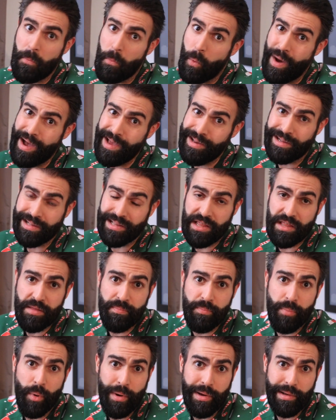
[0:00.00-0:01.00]
why not
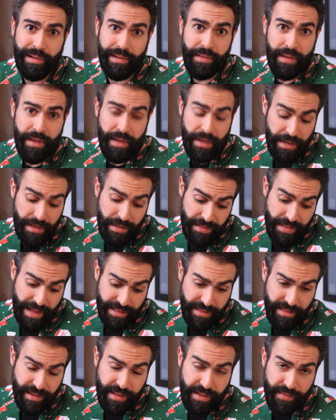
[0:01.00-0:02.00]
spoil
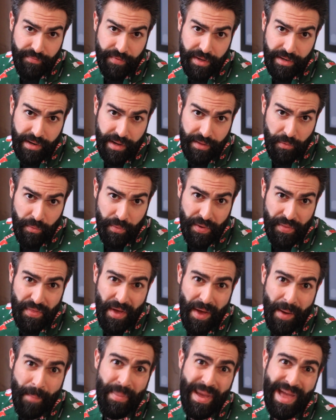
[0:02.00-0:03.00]
that significant other with
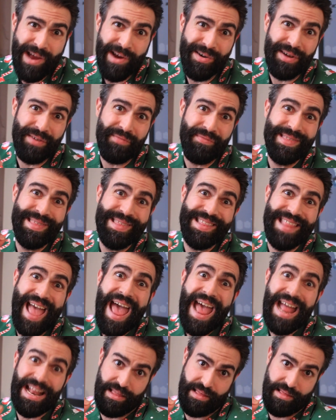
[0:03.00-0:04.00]
a pair of
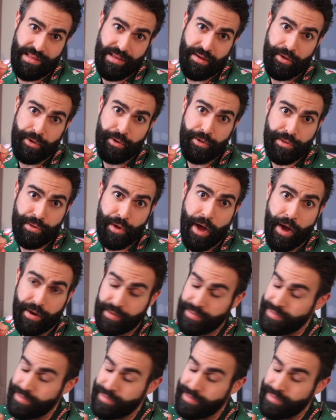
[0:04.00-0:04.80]
Stance socks?